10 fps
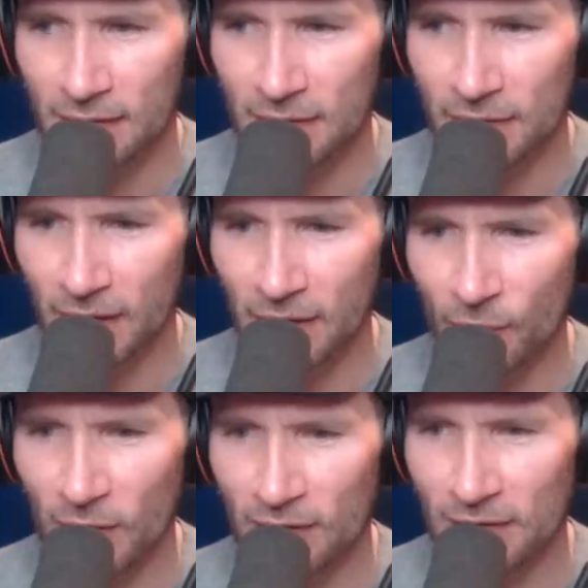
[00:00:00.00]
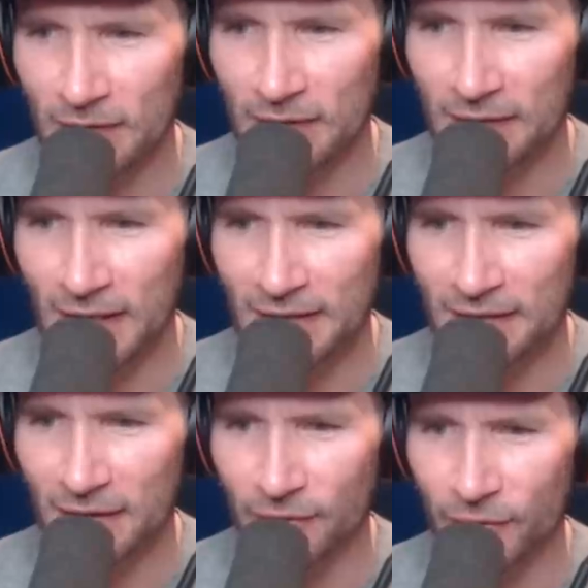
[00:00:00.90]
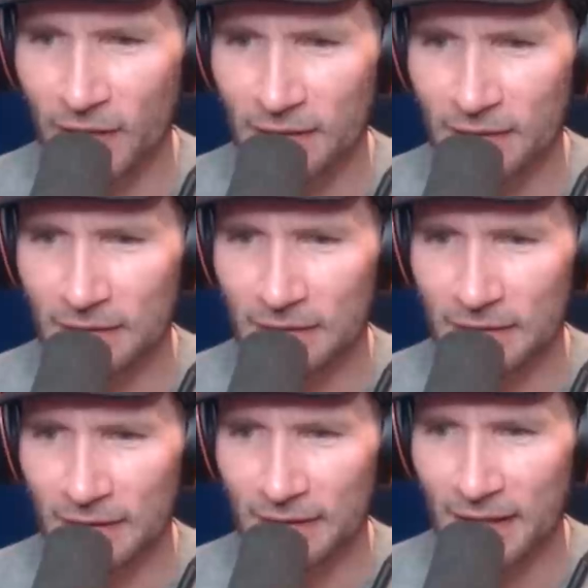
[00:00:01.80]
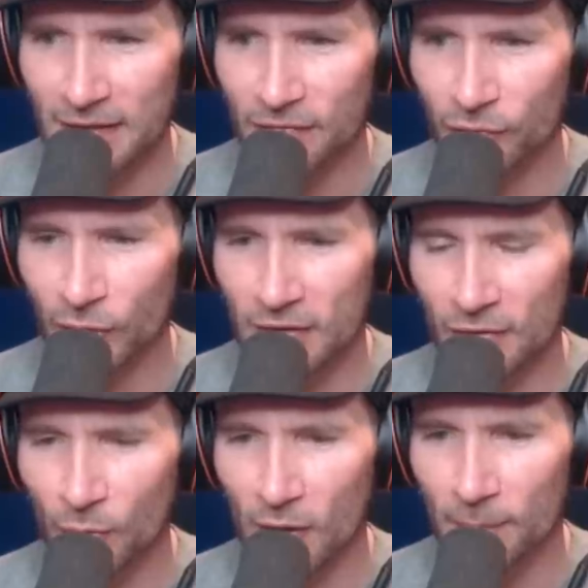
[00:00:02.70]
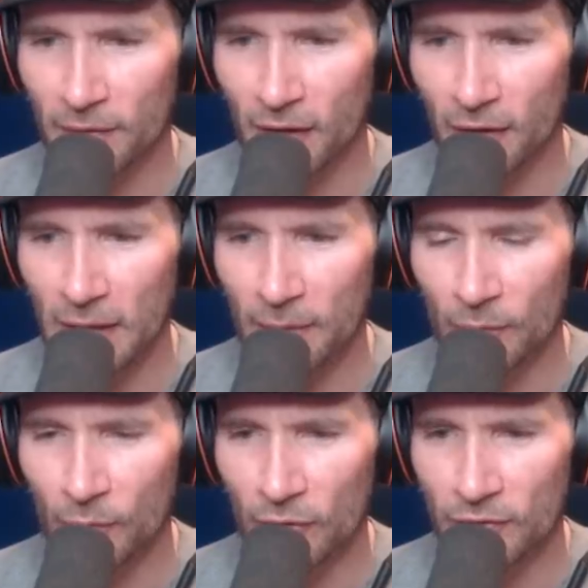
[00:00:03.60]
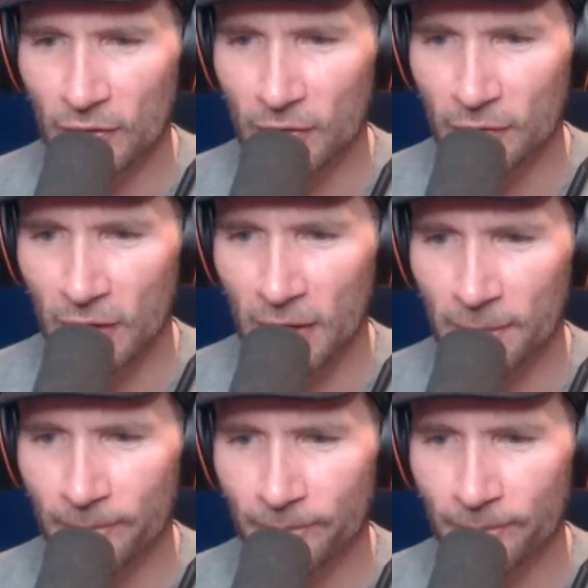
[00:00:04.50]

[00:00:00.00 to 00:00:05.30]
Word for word: Okay, well, that's not great. And that's frickin' swamp. All right, we're turning around.